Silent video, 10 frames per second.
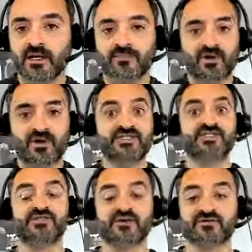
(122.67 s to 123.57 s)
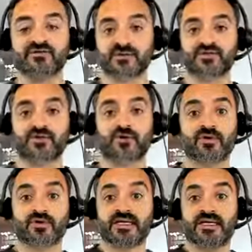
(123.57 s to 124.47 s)
practitioner of some sort,
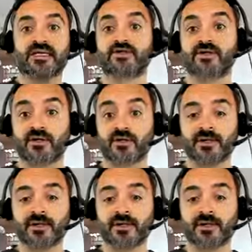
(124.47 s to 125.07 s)
you're a healer.